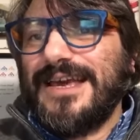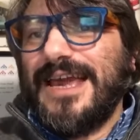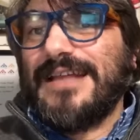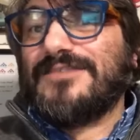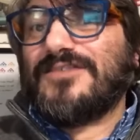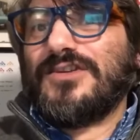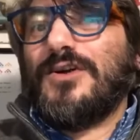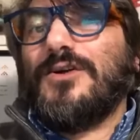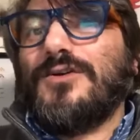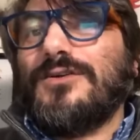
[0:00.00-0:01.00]
And
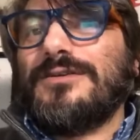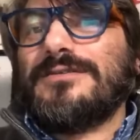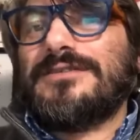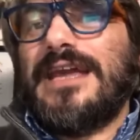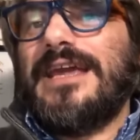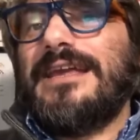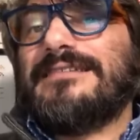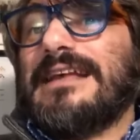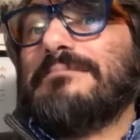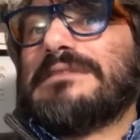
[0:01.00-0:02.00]
so they
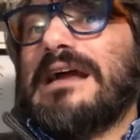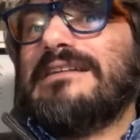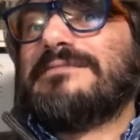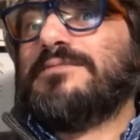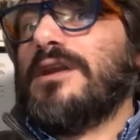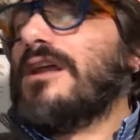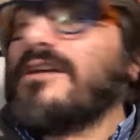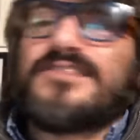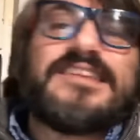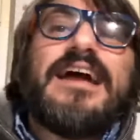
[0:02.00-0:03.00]
sometimes put a lot
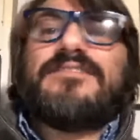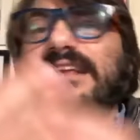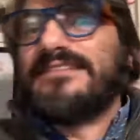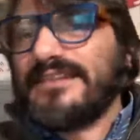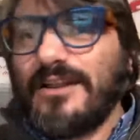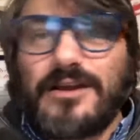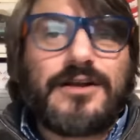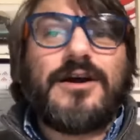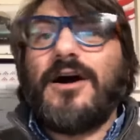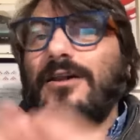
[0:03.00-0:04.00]
of stuff that is a lot
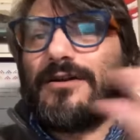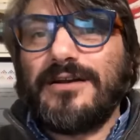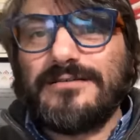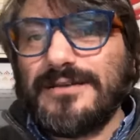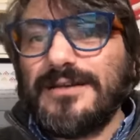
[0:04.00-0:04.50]
of color.